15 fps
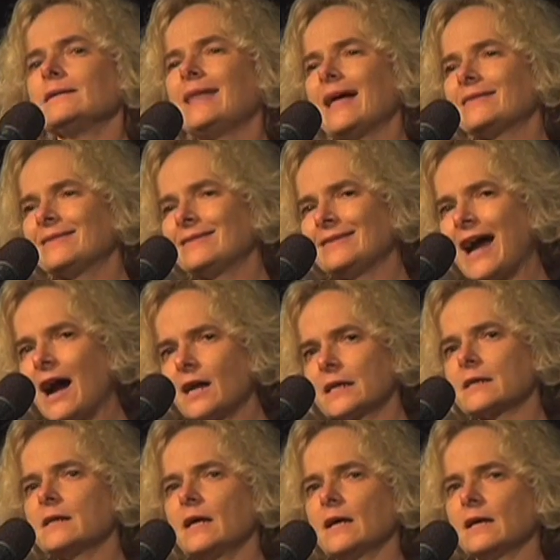that
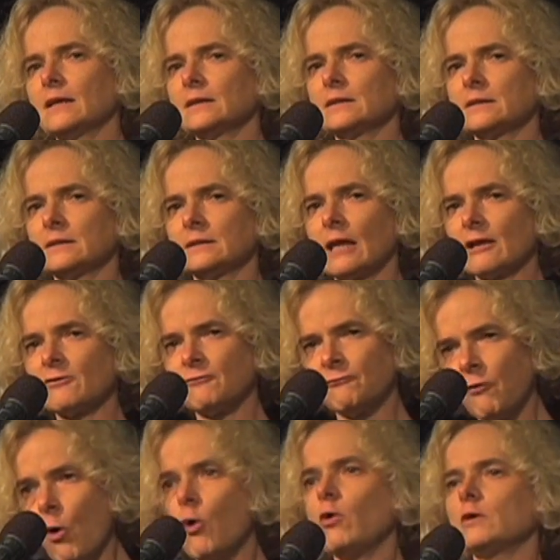darkness that
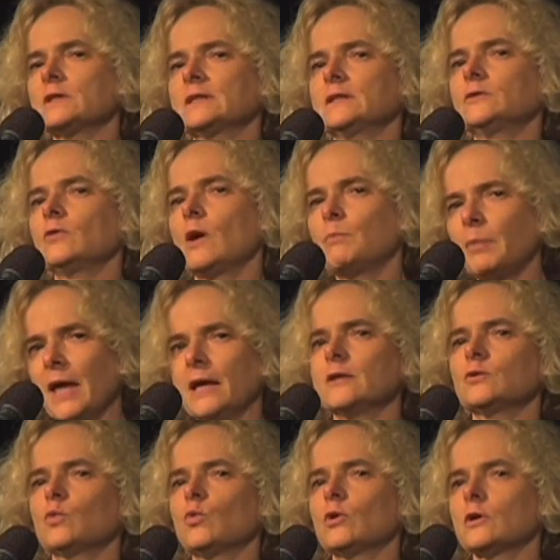falls into a
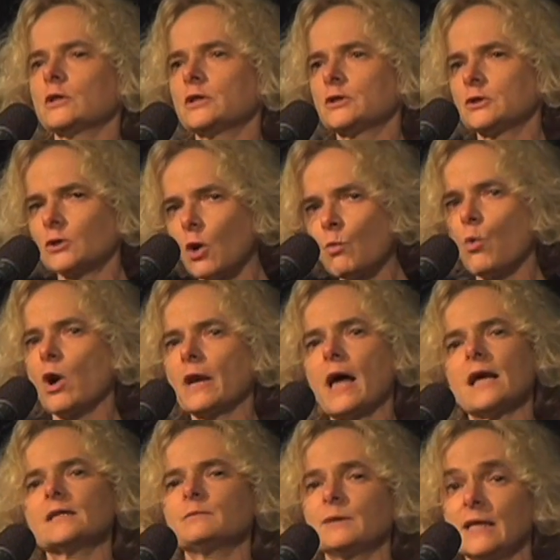place where someone
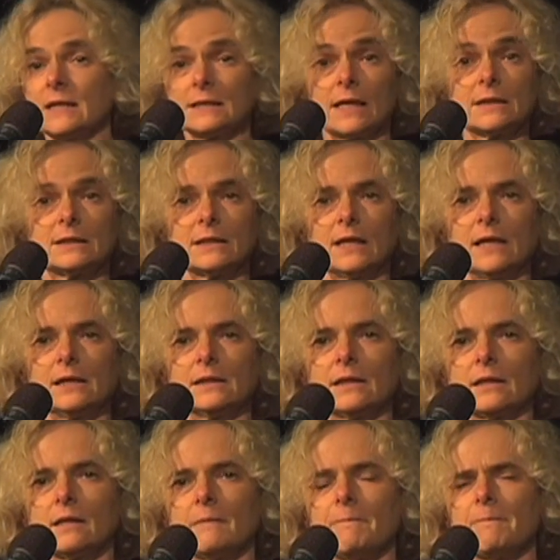has been
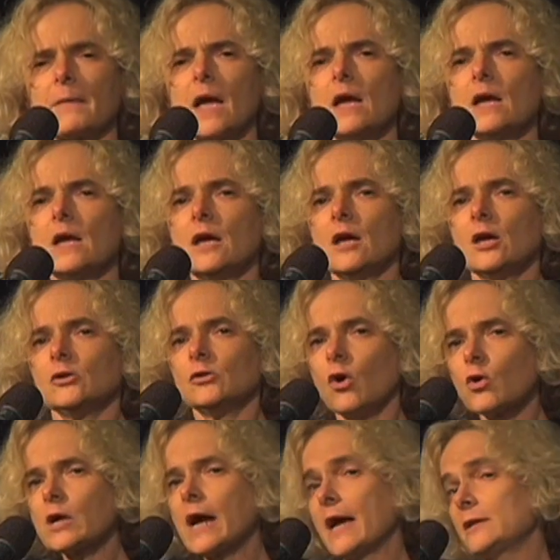assassinated.
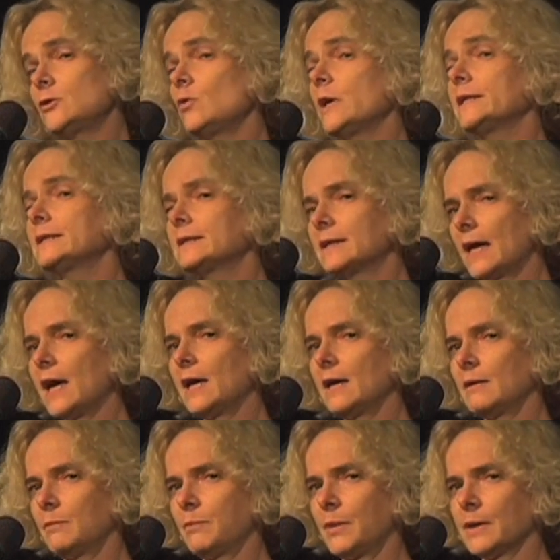Nor can you
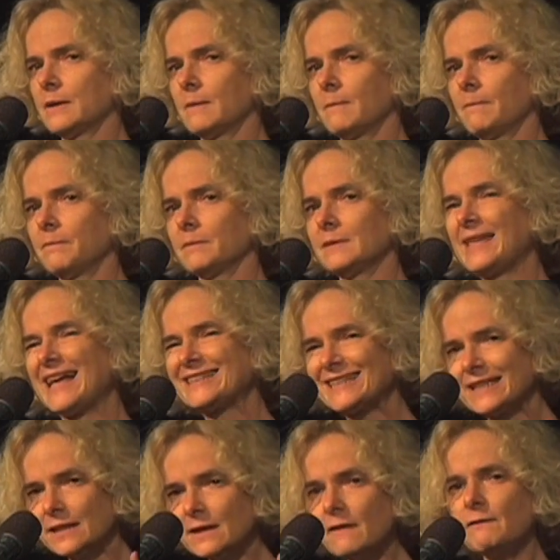escape the
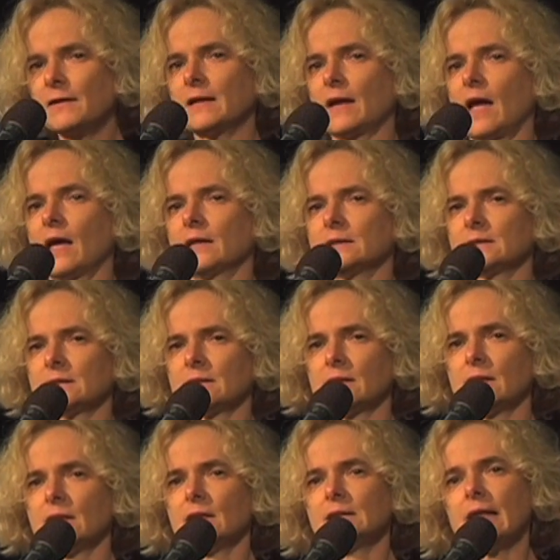significance
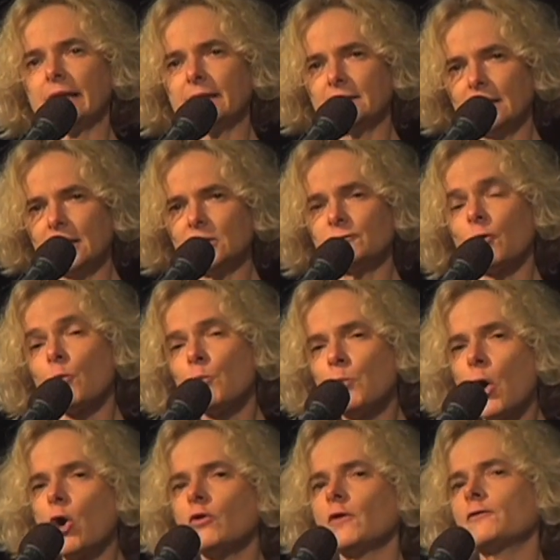that it is for
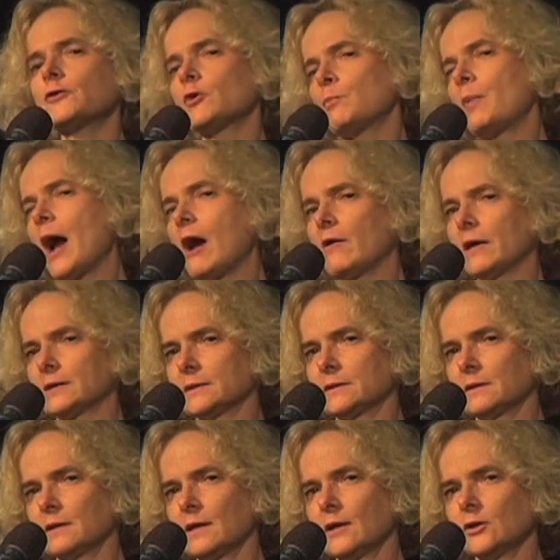both of your
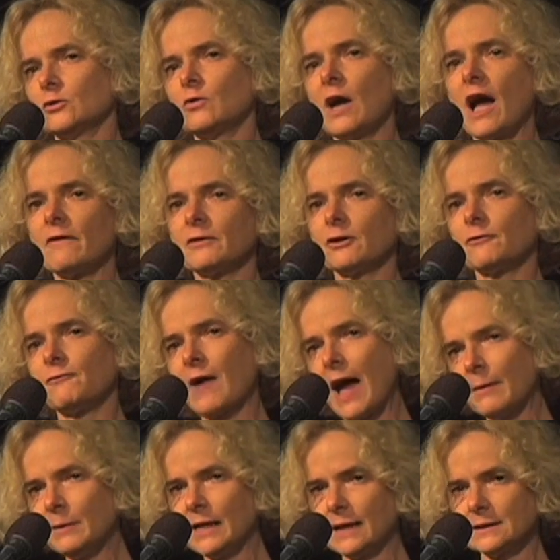parents to have their
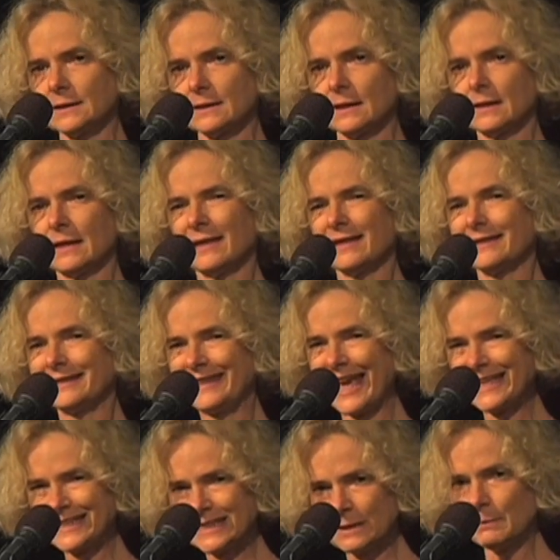families
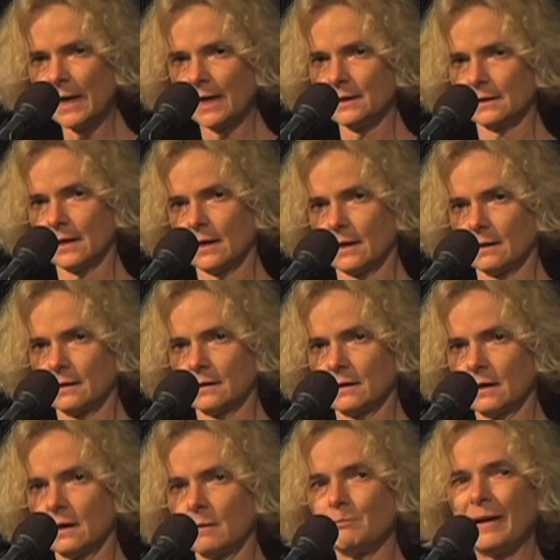decimated
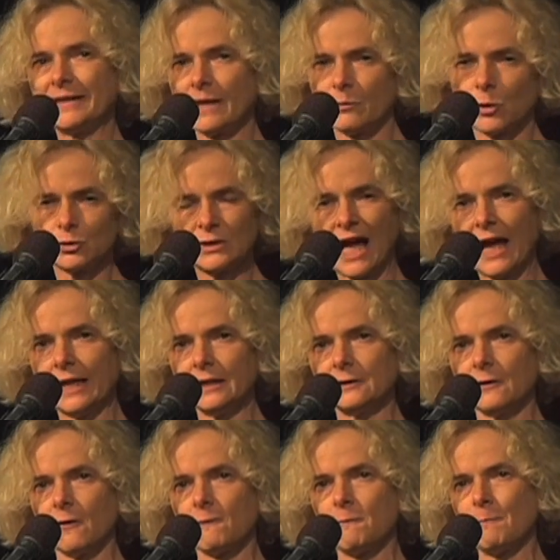by the
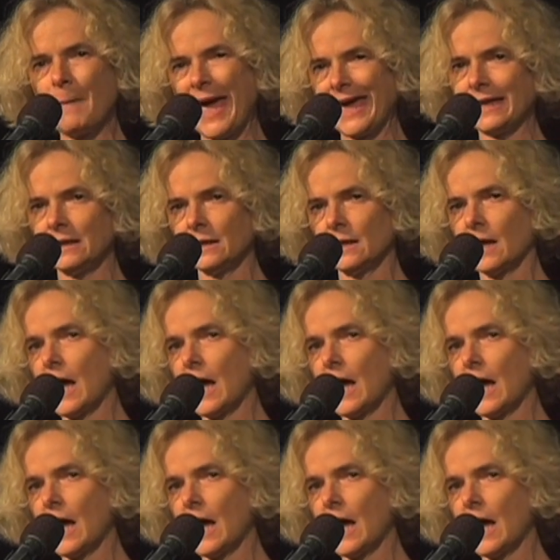brutality of men